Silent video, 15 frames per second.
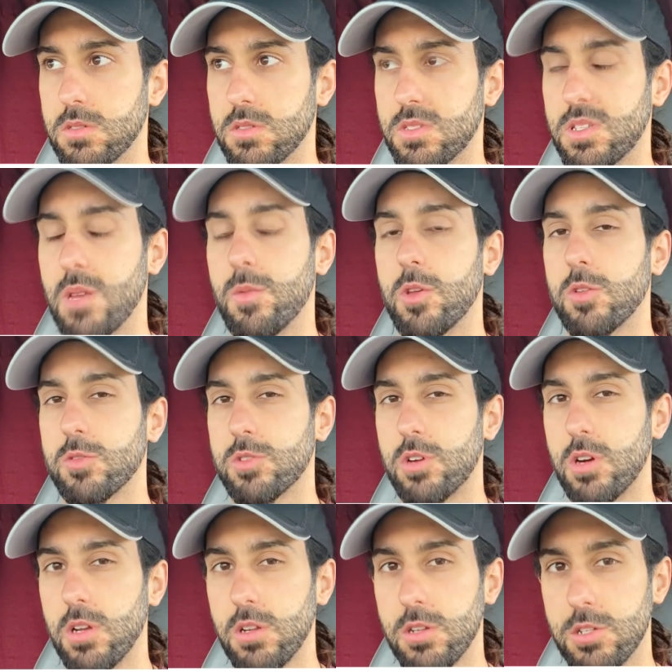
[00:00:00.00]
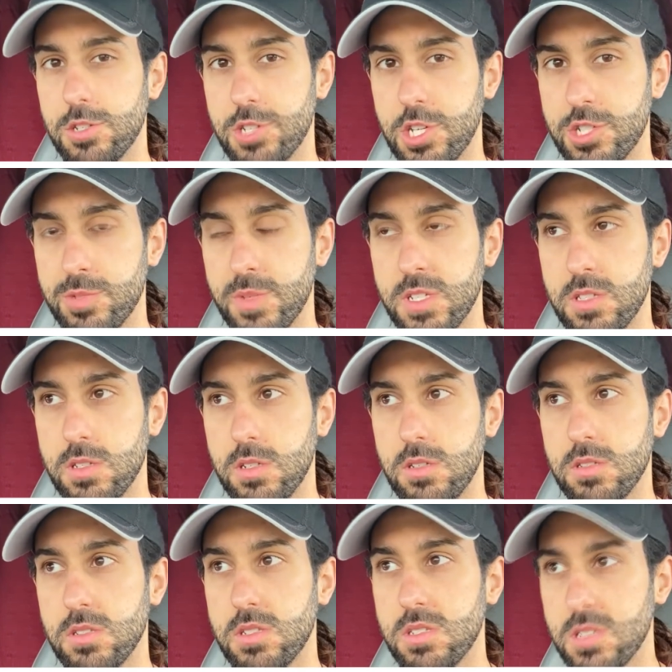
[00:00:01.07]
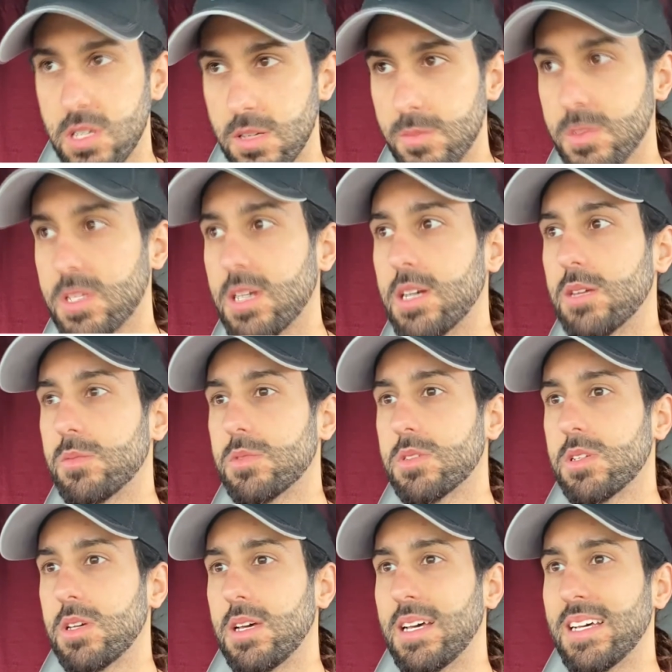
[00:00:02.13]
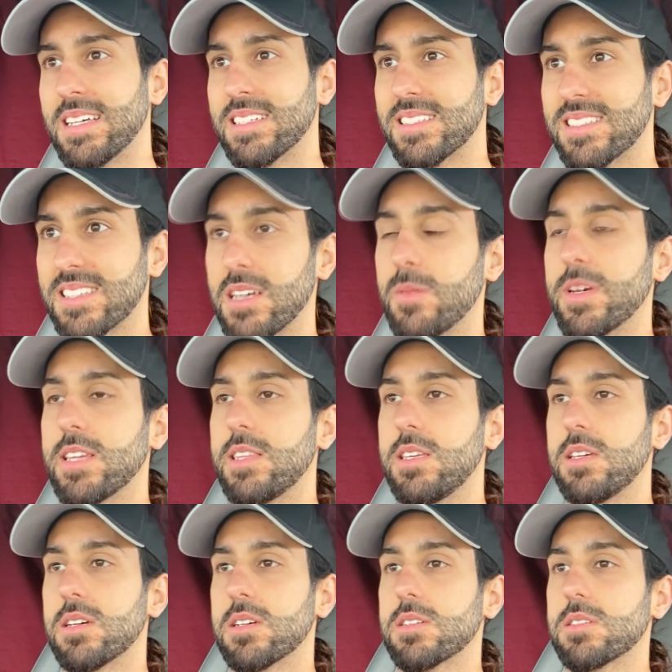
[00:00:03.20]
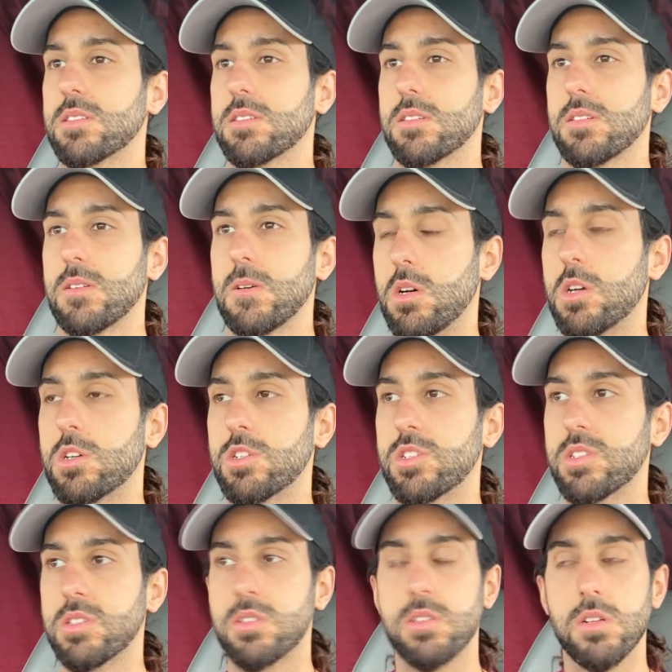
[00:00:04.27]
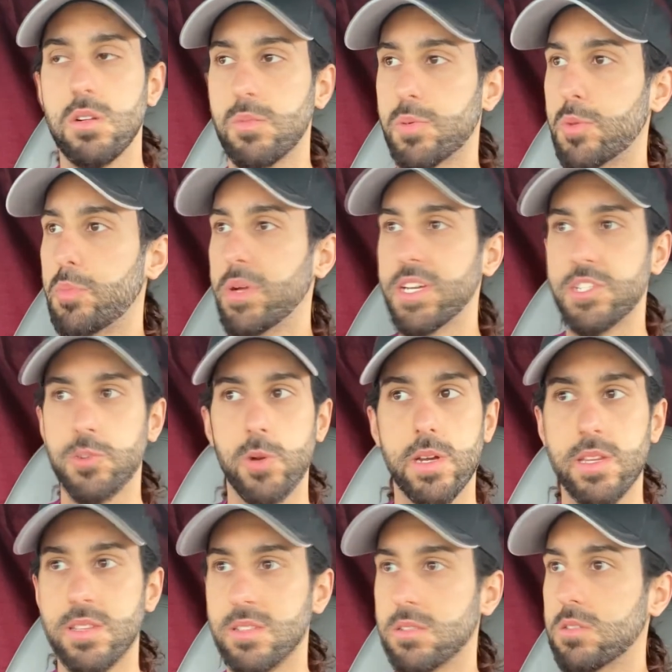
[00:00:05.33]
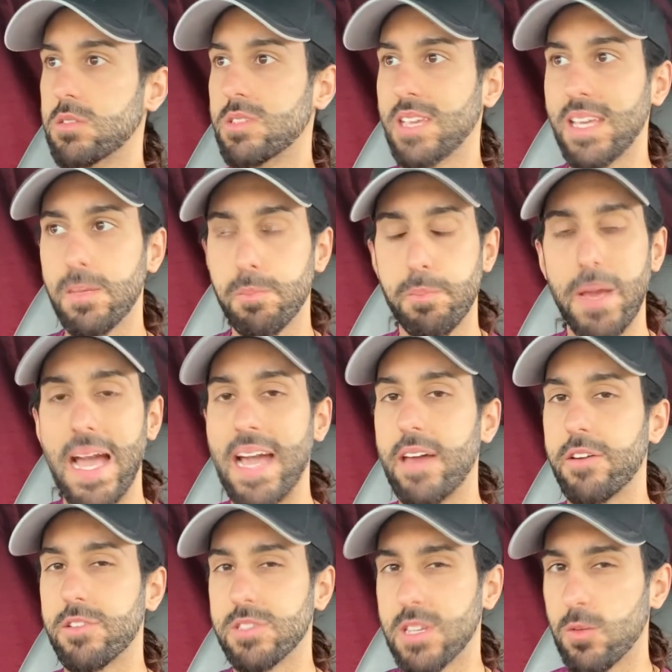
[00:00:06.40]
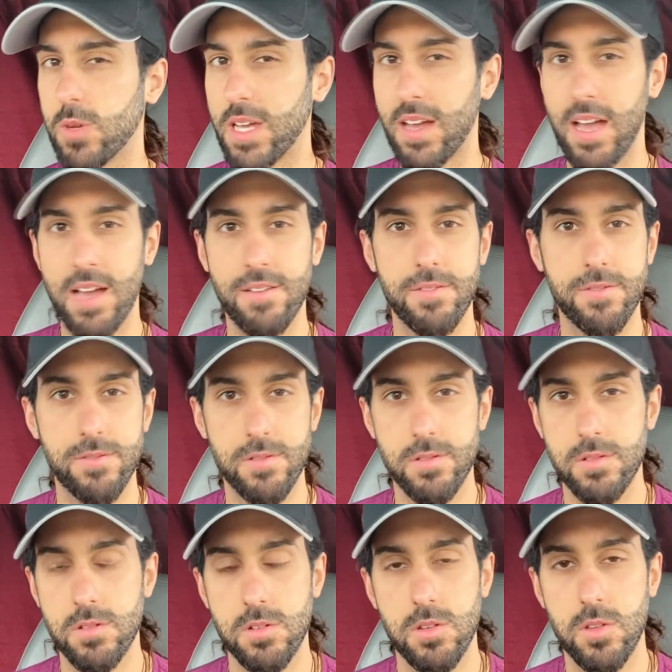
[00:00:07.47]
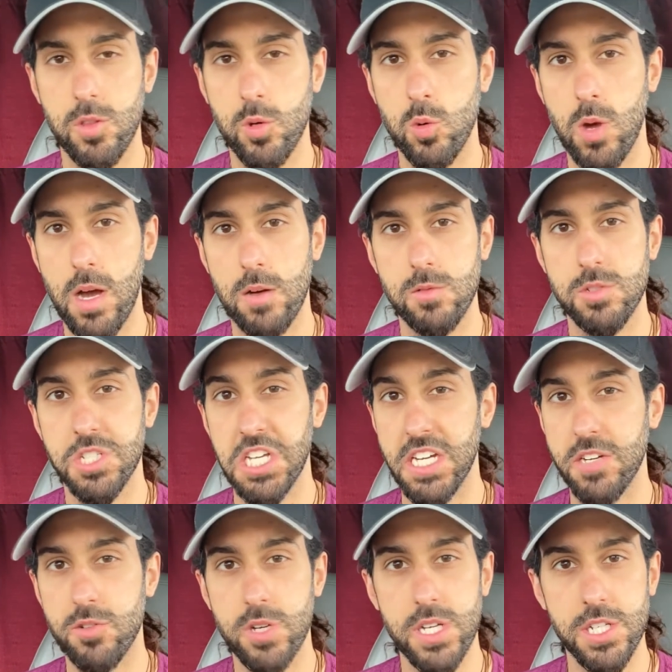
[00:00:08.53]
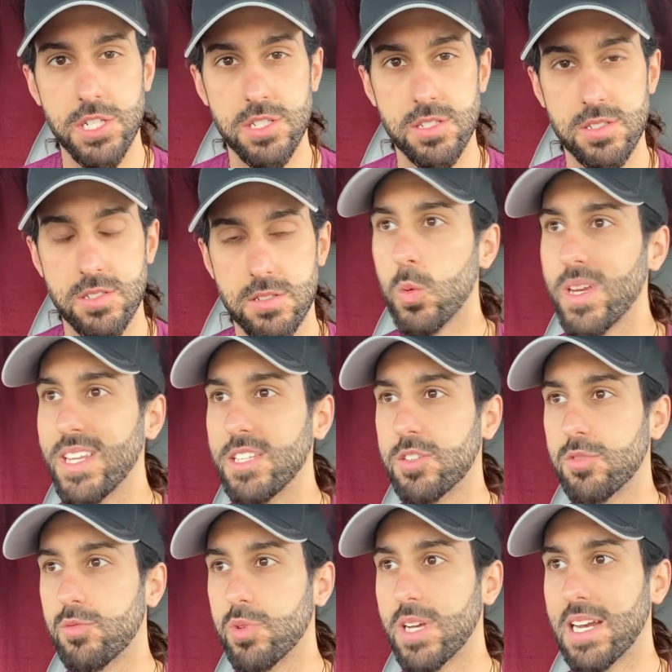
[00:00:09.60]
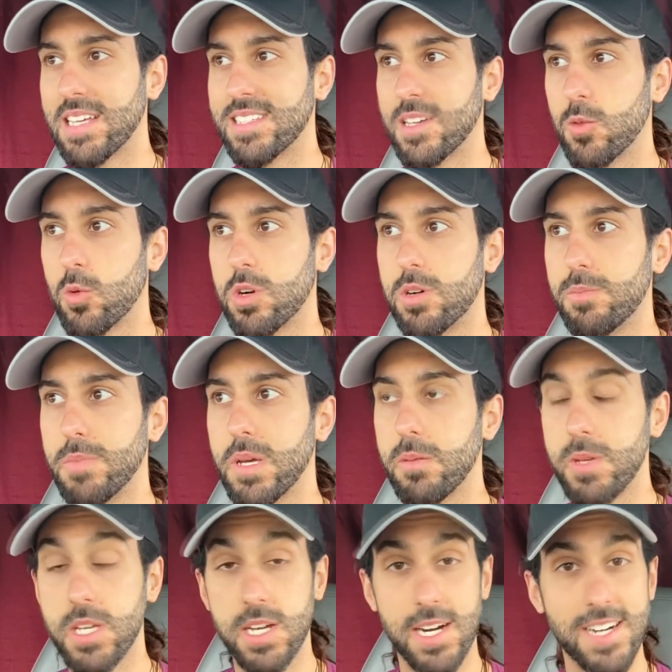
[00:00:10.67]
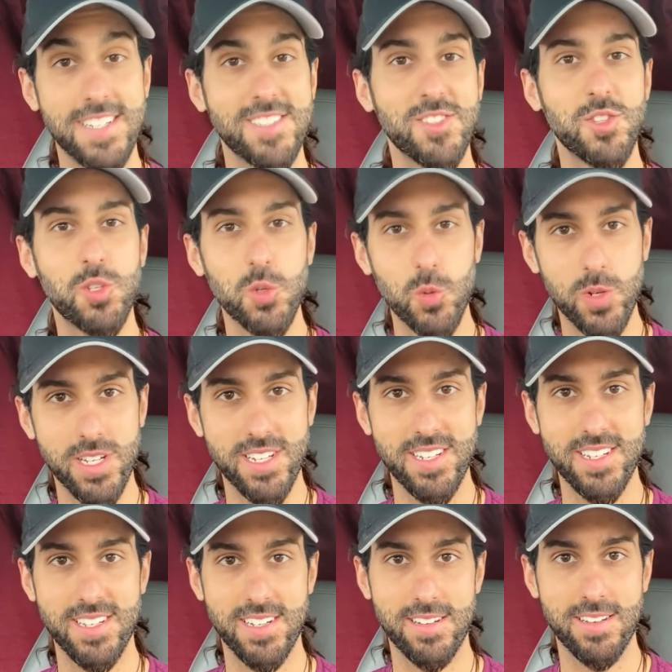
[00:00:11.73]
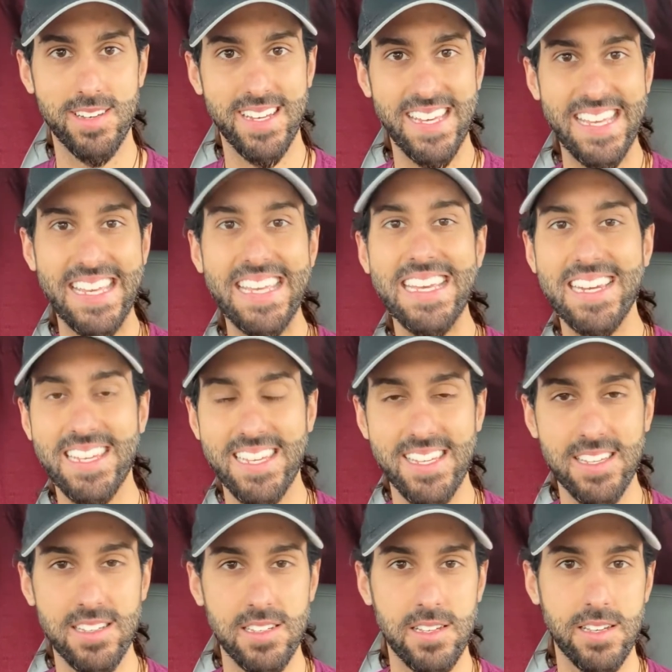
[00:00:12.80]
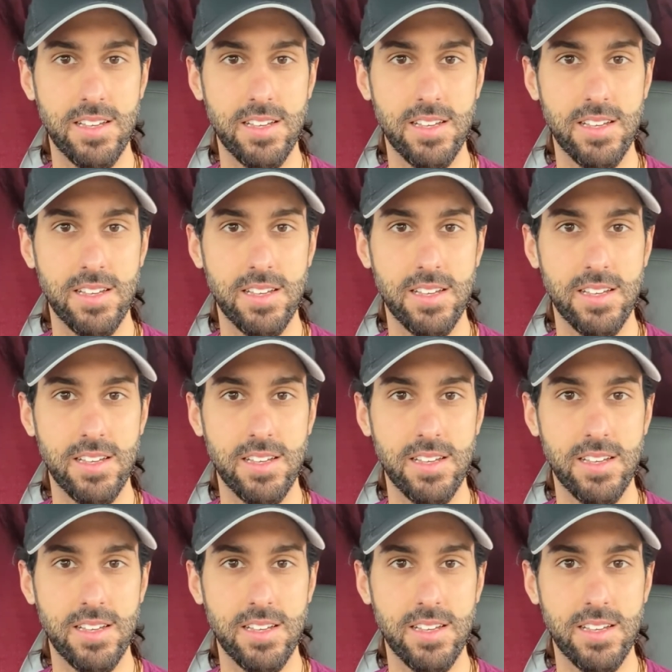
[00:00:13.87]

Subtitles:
some of those are a little judgmental. Sometimes some ideas are still perpetuating the same patterns that we have throughout generations. We need to realize that we're maybe undoing and healing